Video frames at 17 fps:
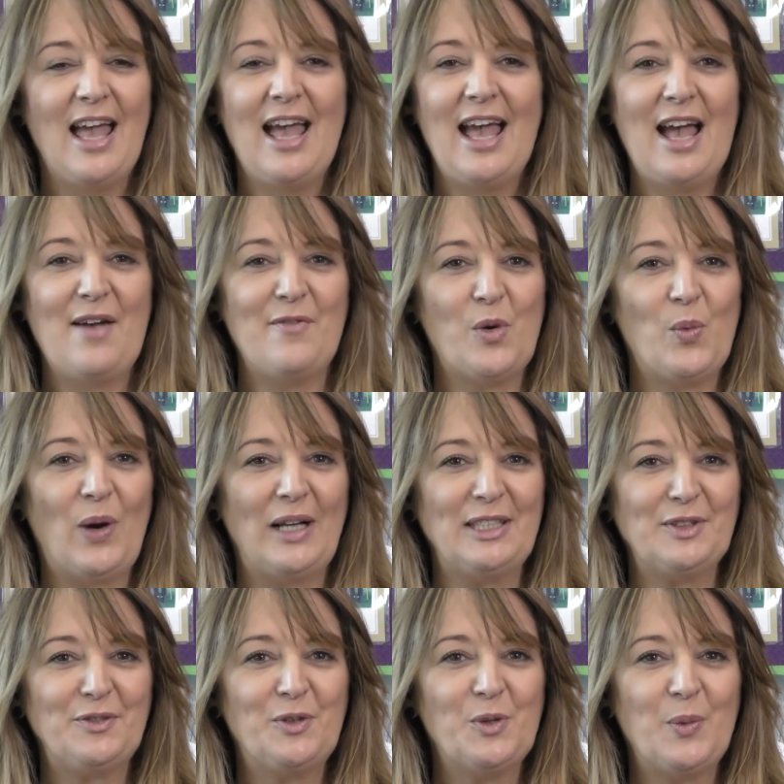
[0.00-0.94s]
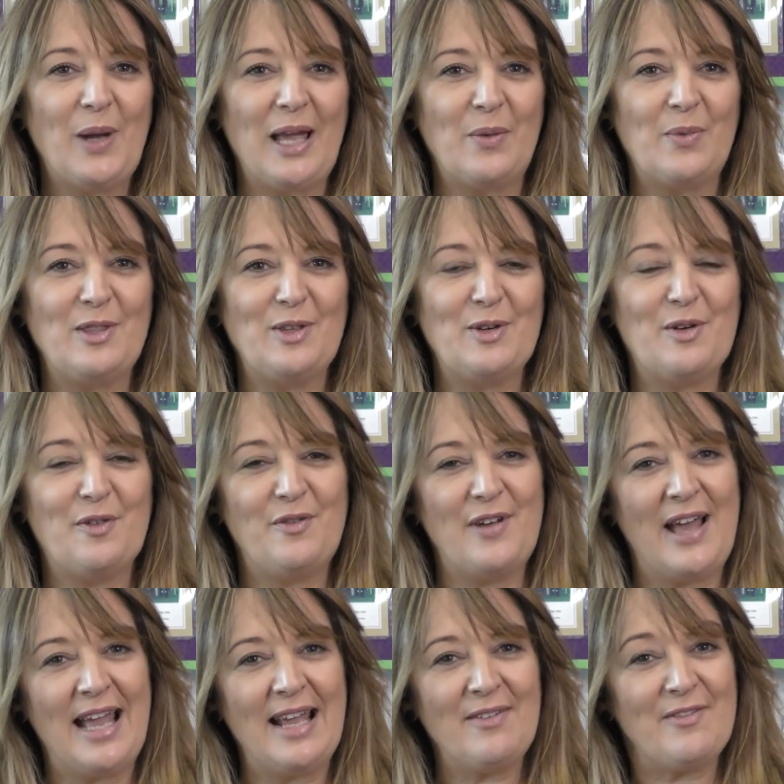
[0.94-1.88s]
Have a wonderful week with your
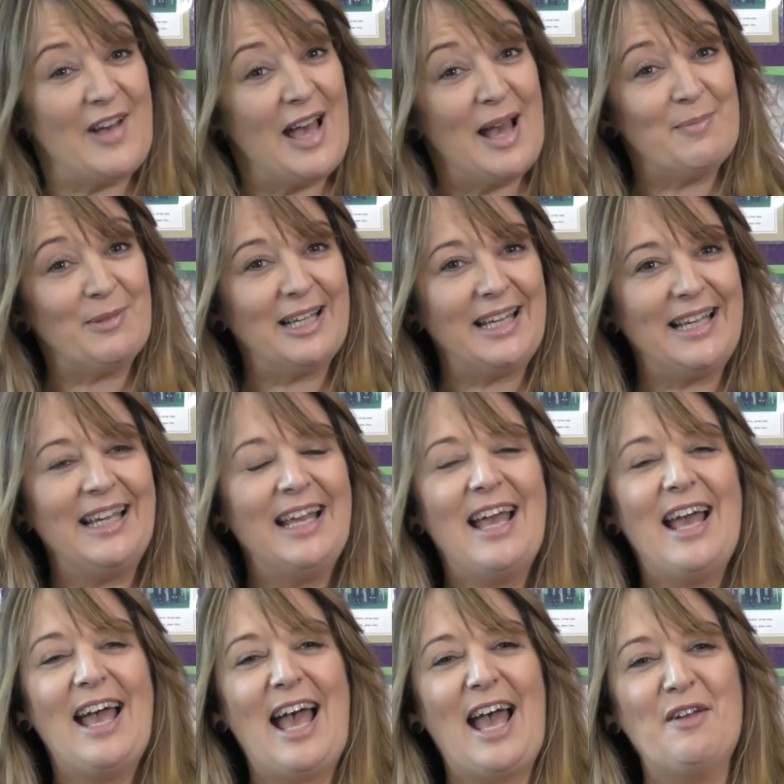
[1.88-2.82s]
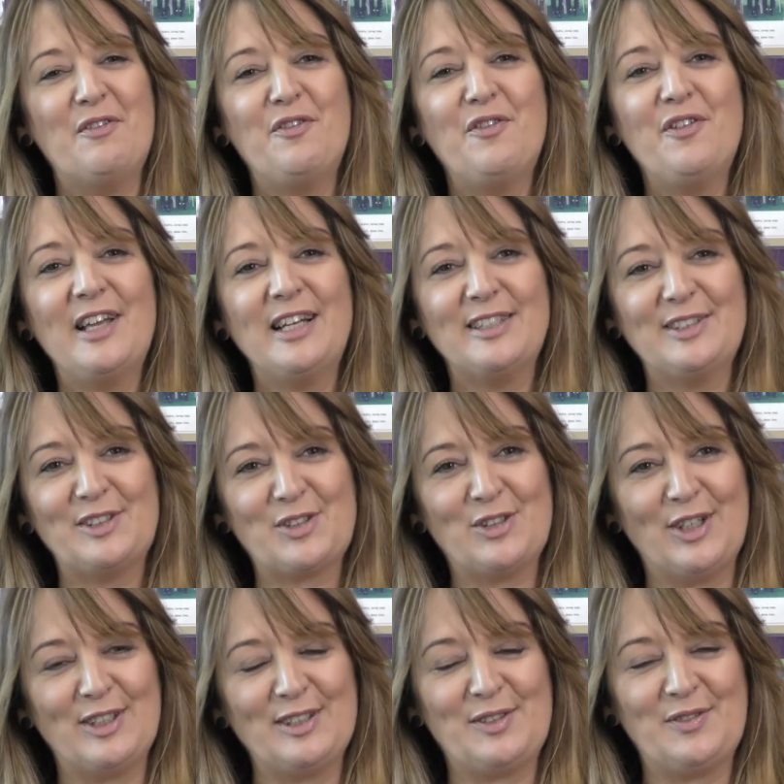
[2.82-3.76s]
family and fingers
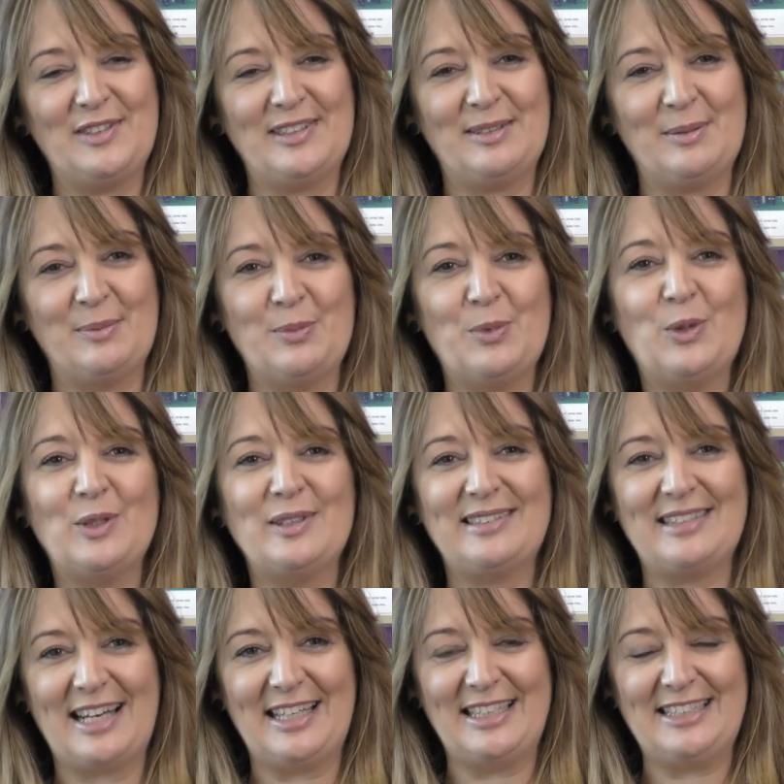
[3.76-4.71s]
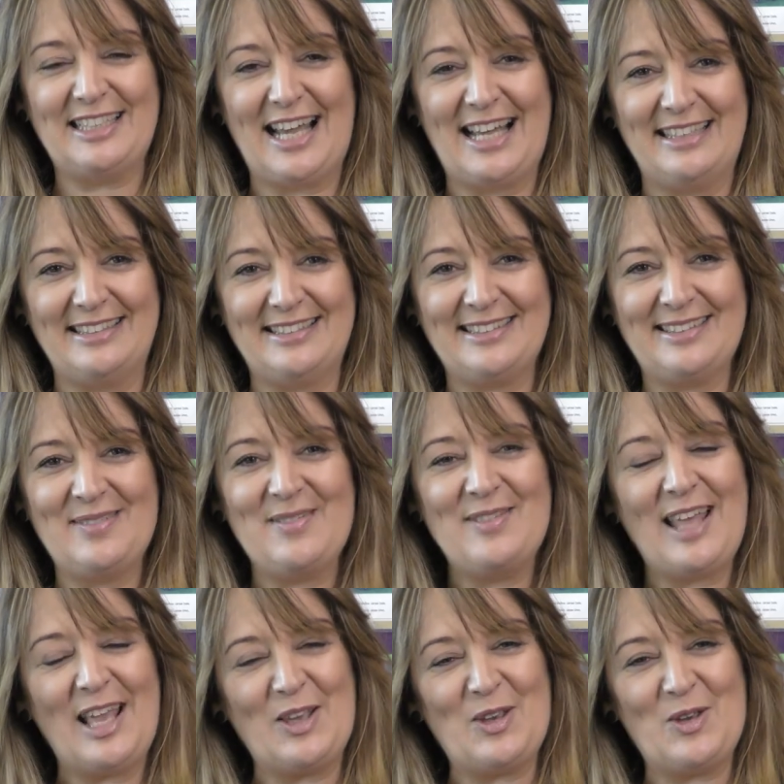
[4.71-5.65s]
crossed for some more sunny days.
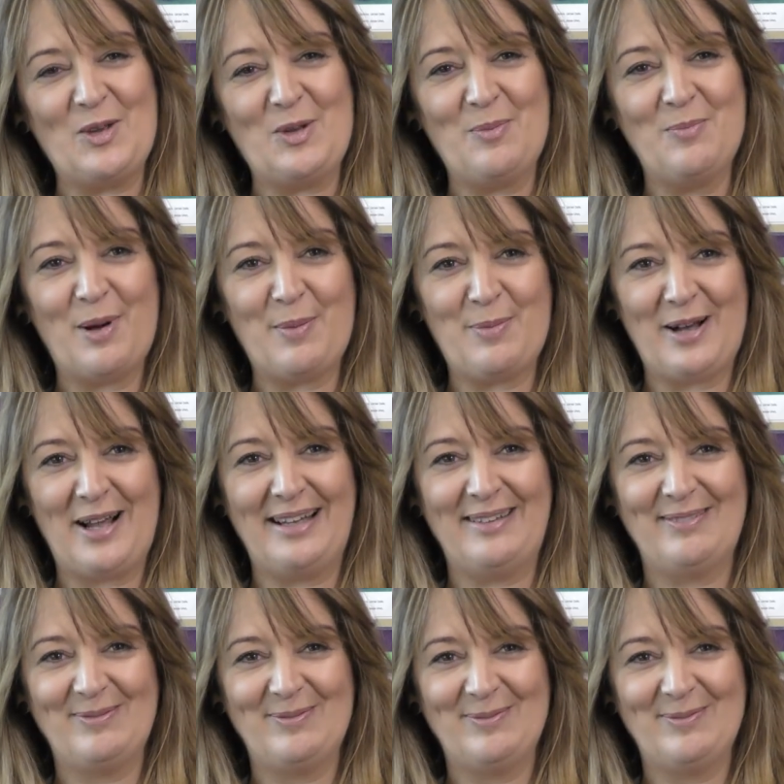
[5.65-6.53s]
Thank you. Bye-bye.